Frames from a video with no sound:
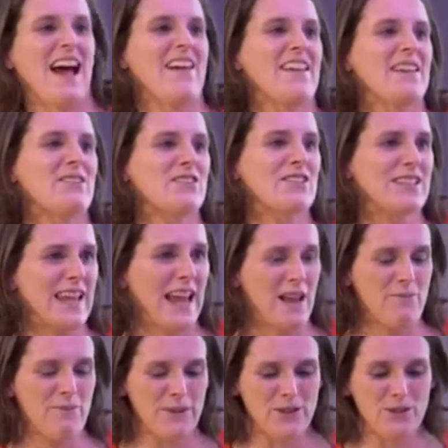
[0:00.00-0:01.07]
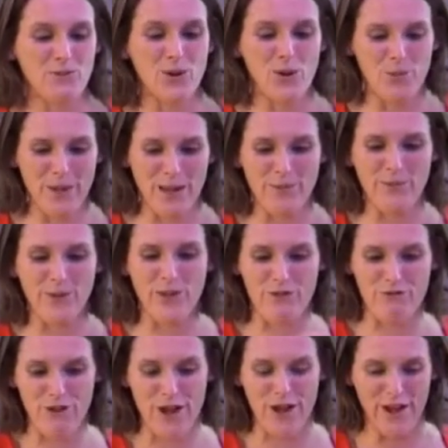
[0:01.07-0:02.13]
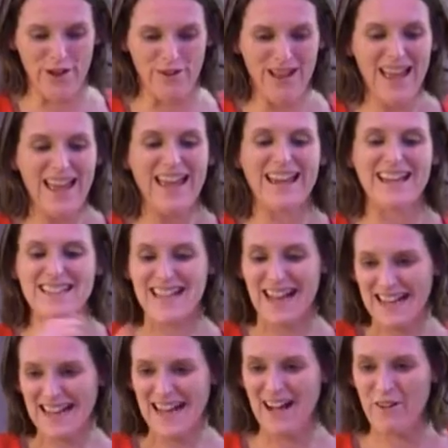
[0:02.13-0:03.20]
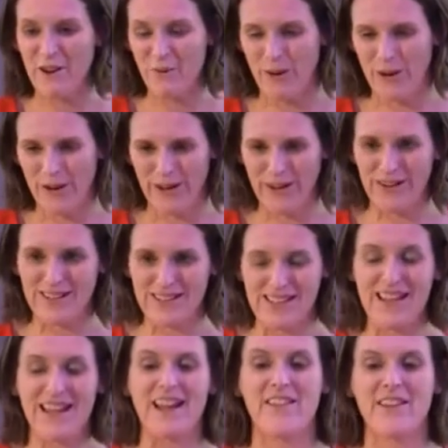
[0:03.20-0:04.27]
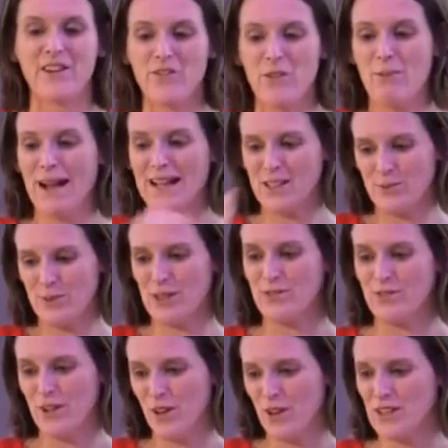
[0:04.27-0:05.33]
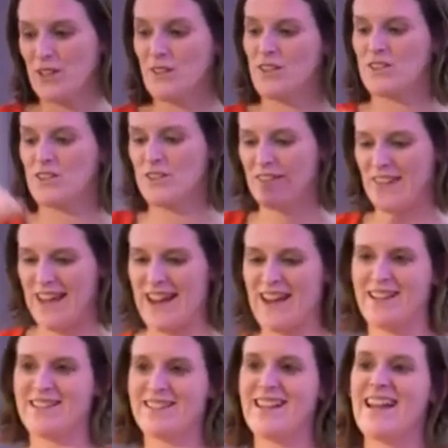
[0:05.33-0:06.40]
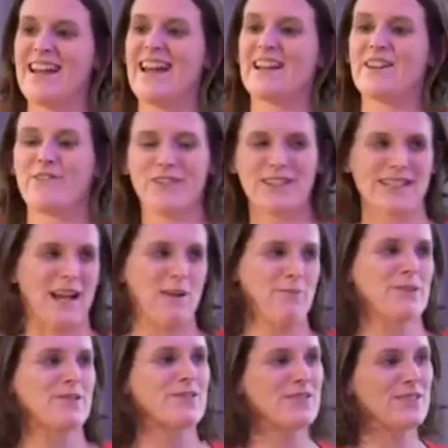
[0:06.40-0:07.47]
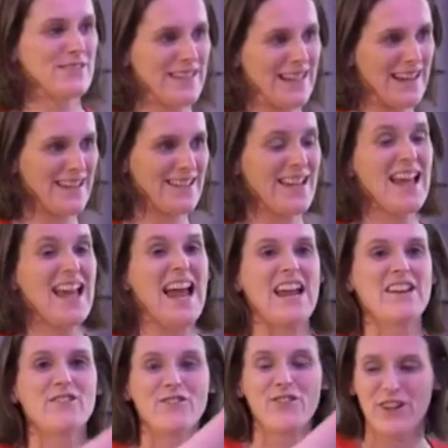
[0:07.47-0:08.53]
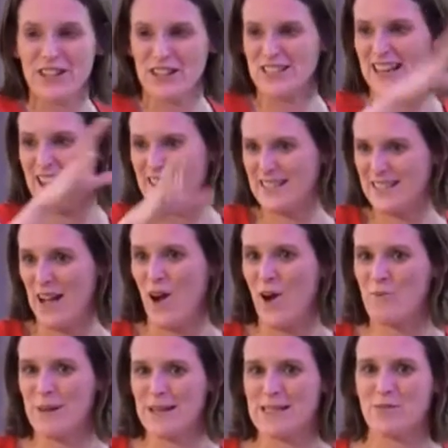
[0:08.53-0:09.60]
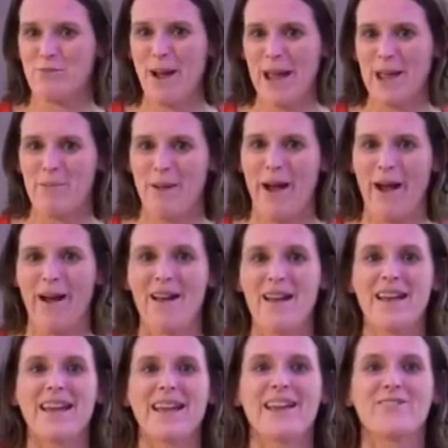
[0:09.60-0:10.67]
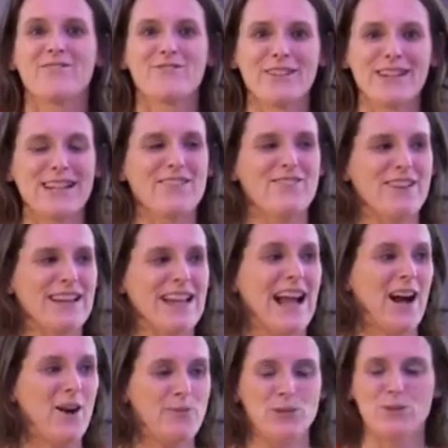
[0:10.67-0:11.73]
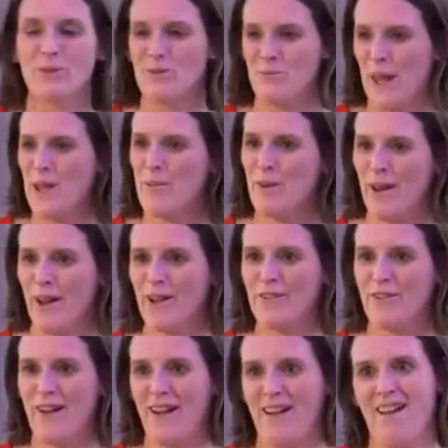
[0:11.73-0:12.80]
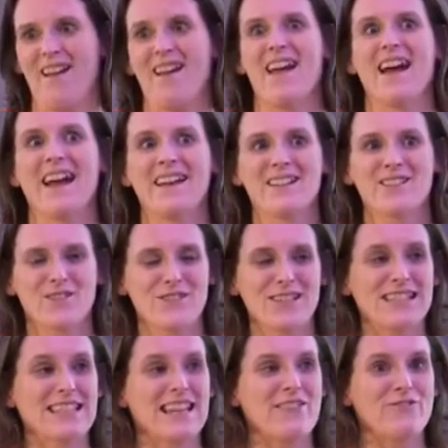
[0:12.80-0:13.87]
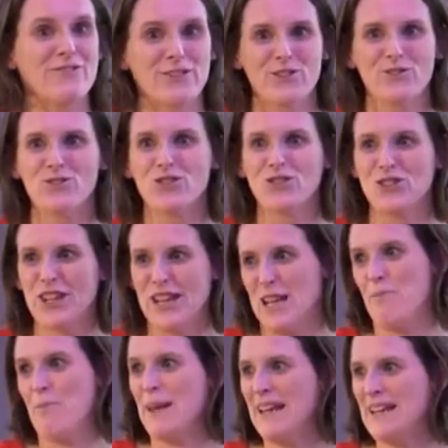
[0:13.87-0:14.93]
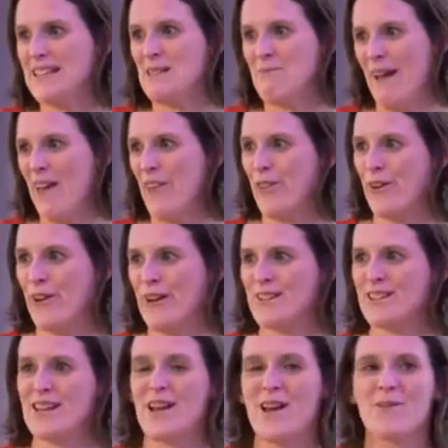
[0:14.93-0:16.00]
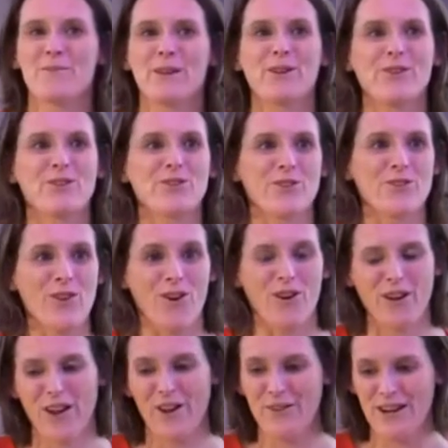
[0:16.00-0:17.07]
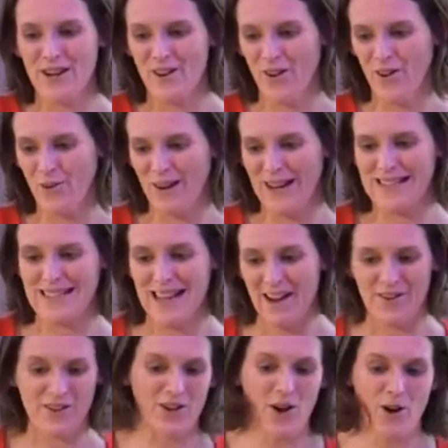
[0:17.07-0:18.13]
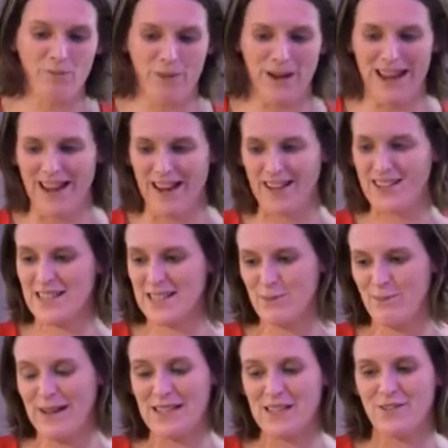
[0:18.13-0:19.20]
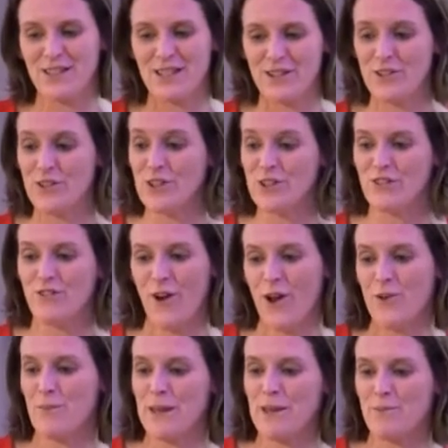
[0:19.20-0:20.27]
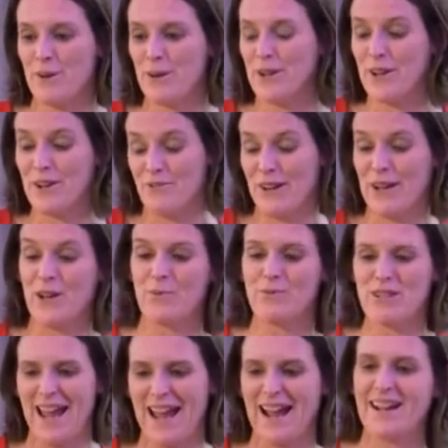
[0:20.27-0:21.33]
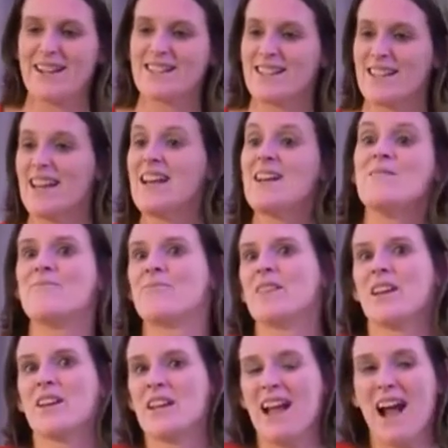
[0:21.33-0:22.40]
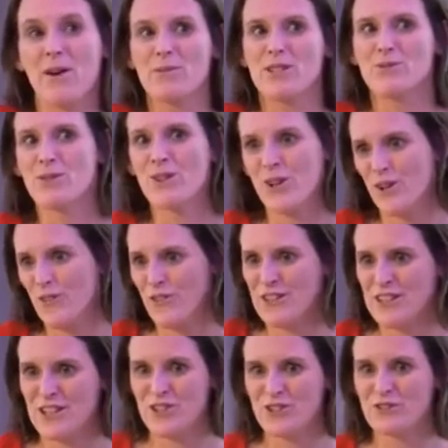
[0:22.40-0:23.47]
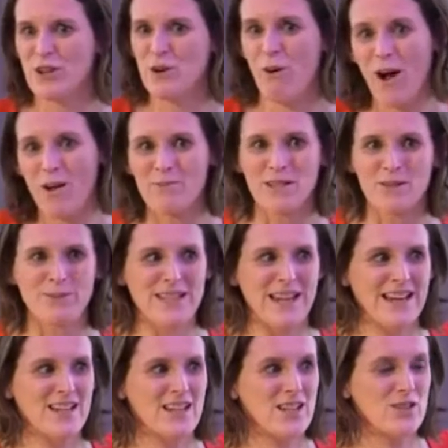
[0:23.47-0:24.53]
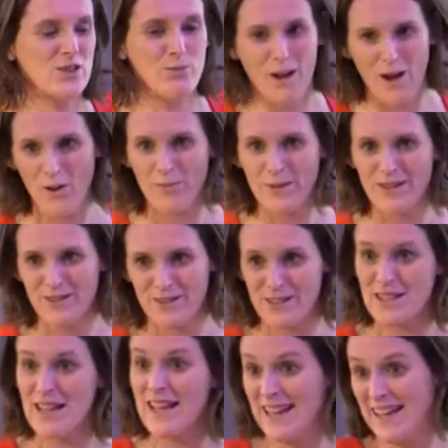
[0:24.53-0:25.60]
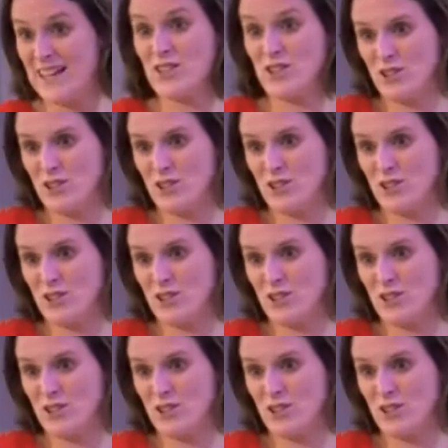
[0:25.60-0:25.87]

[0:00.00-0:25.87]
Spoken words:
and then just getting to walk people through exactly how it works. And then if the password's forgotten, I'll do this, and if this happens, I'll do this, and you've got it sketched out on bits of paper. It really helps win people over, and it's obviously a real cheap, easy method because you're not going a long way down a complex, expensive solution to find people who are going to really object. And it helps to uncover additional requirements potentially as well because it's